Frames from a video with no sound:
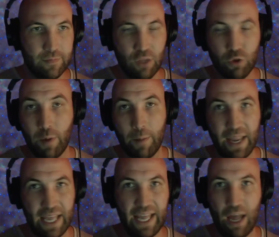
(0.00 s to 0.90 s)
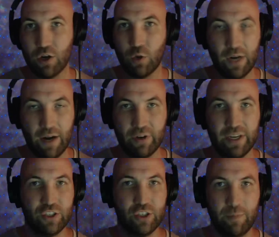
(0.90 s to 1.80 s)
through my bank account or whatever it
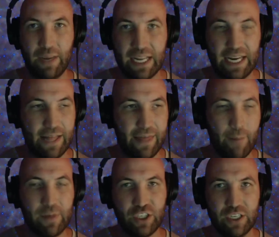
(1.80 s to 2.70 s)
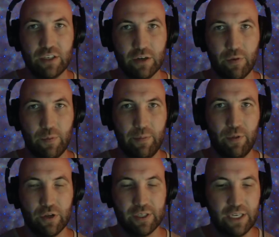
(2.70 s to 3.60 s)
is, just to make it that much easier for people.
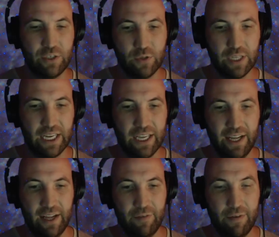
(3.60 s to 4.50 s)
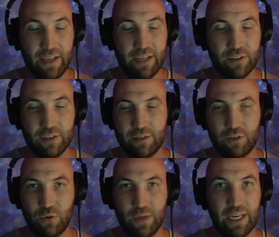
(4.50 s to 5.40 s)
Because I do think VV is
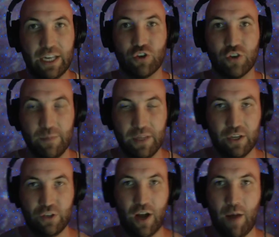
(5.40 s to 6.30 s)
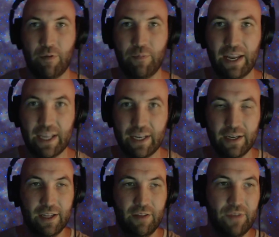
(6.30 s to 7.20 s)
doing an extremely good job of making
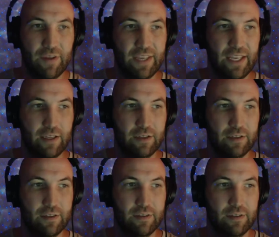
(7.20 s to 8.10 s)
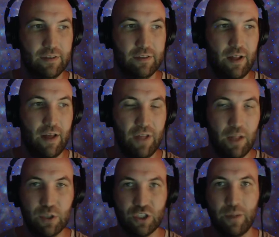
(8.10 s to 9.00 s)
VV
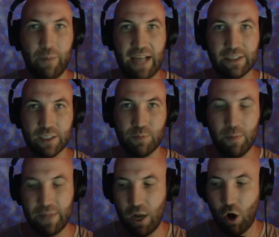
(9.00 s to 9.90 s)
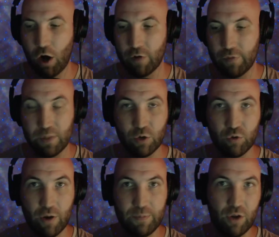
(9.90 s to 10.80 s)
available to the masses. People that are familiar with
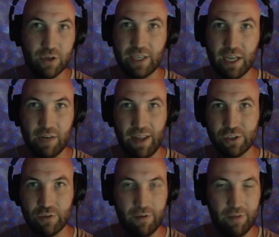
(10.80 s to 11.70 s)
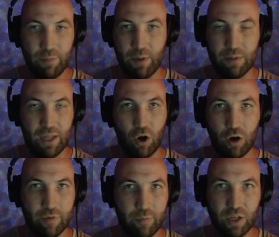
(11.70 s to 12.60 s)
crypto can take advantage of VV, and people that
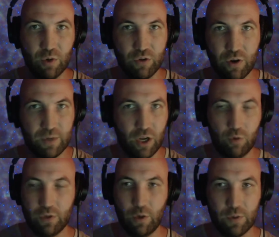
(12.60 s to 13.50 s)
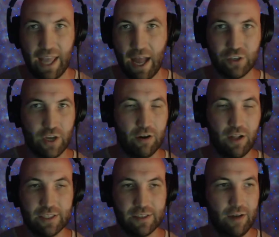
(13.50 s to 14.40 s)
aren't familiar with crypto, you know, with cash out and all
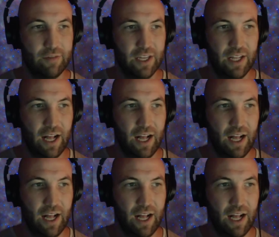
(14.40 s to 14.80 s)
that stuff,